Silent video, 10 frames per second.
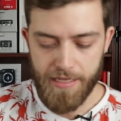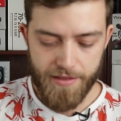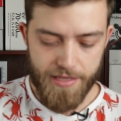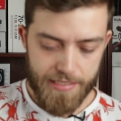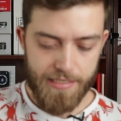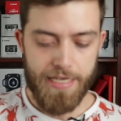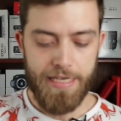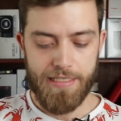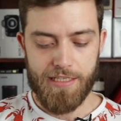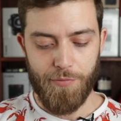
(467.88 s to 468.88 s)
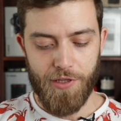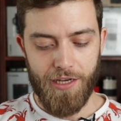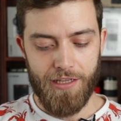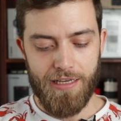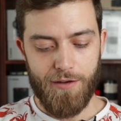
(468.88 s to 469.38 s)
This is
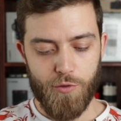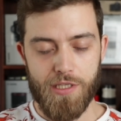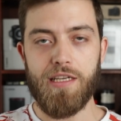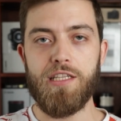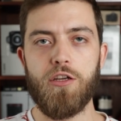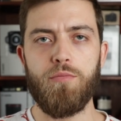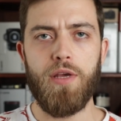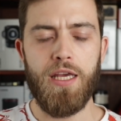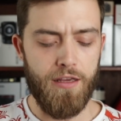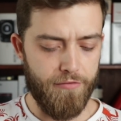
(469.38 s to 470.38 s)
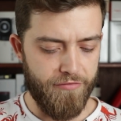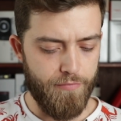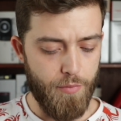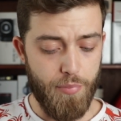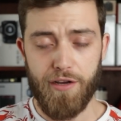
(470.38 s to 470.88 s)
something that was sent to me
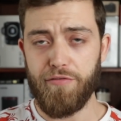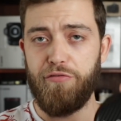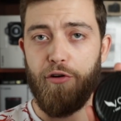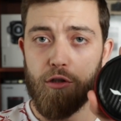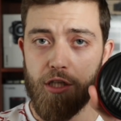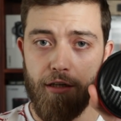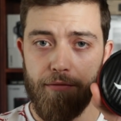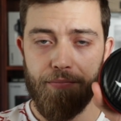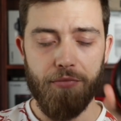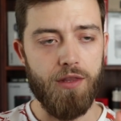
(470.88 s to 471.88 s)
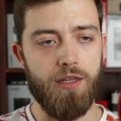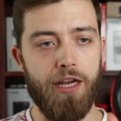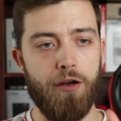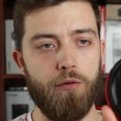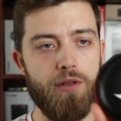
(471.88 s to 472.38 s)
by Volta.
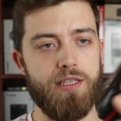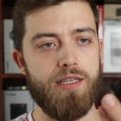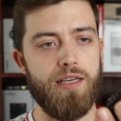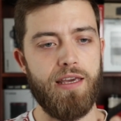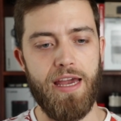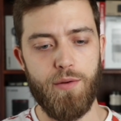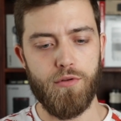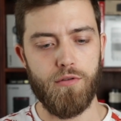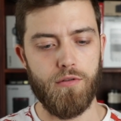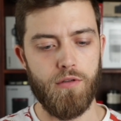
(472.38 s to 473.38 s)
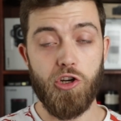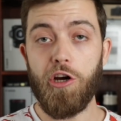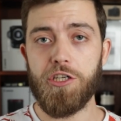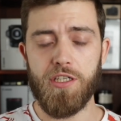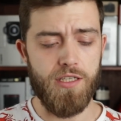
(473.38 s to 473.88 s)
Now, this is a cable
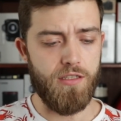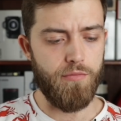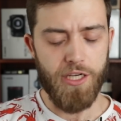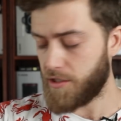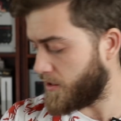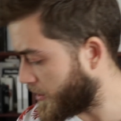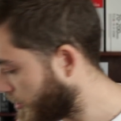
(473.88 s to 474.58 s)
charging system, actually.